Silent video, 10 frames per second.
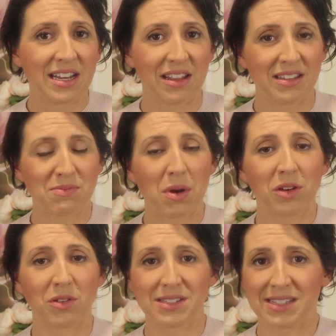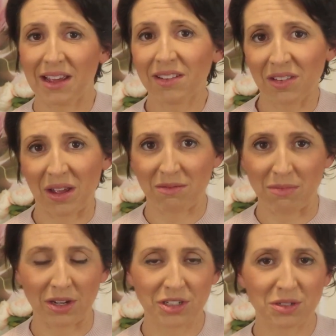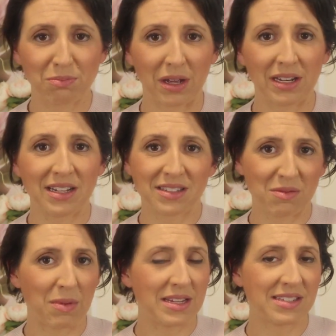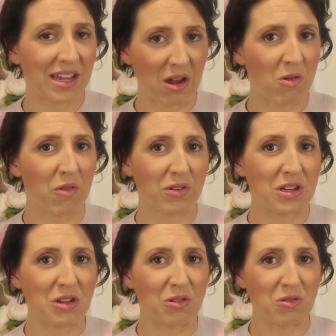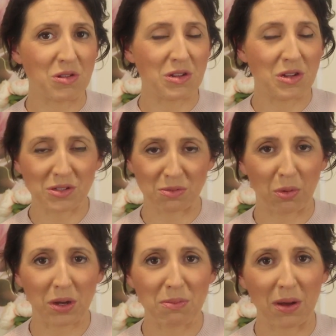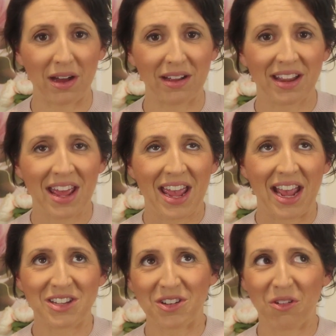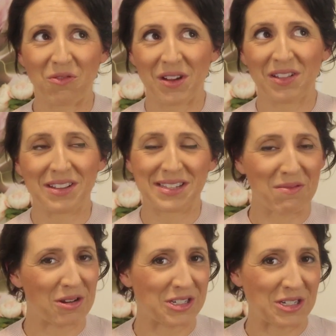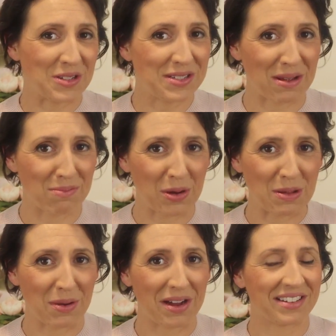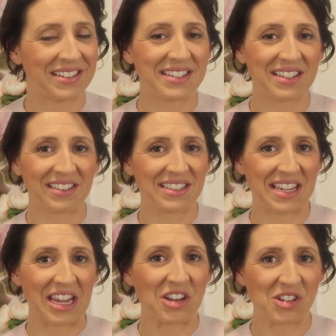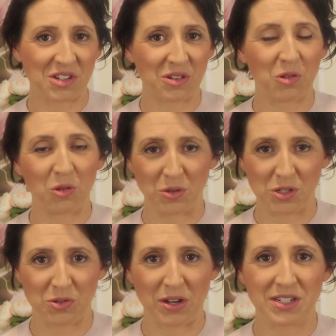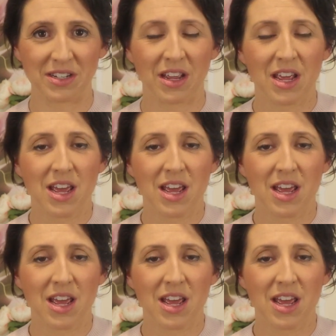Now this might not sound like much, but it's amazing how often you use a body part and you don't realize how much you use that body part until it's injured or restricted.